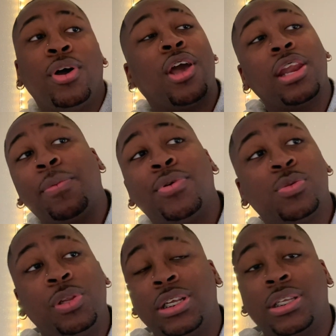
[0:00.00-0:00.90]
Y'all not supposed to
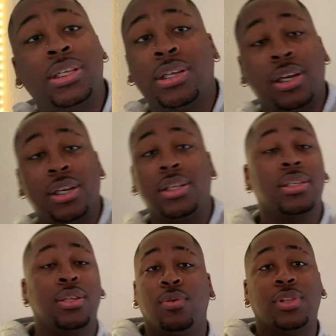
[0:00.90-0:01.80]
be listening to none of this.
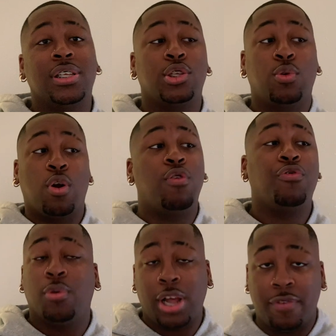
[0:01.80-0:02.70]
No, this is grown
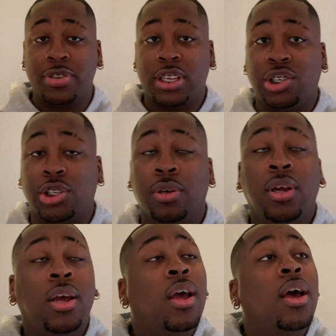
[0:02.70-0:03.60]
folk conversation.
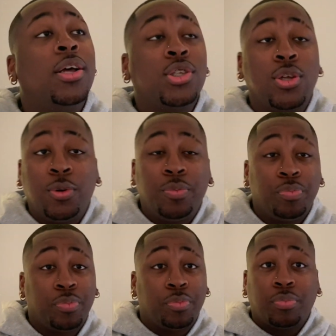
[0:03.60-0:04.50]
So,
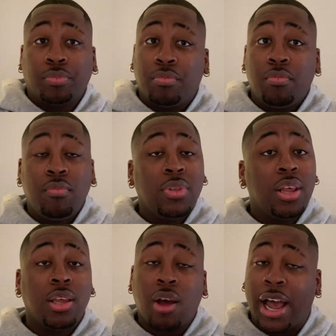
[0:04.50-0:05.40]

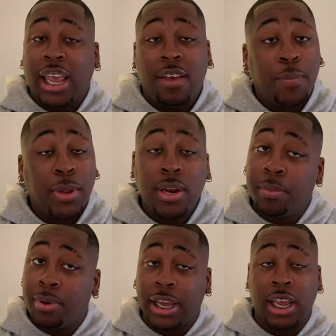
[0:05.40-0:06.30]
yeah, I gave him the
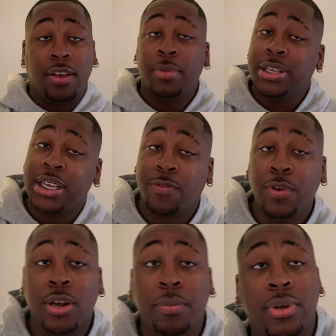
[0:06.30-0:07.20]
number. I gave him the text-free
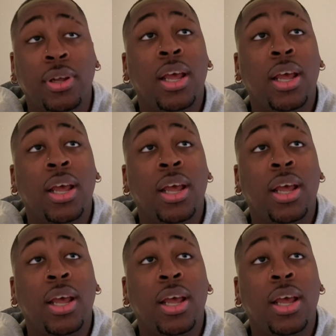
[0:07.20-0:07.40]
number.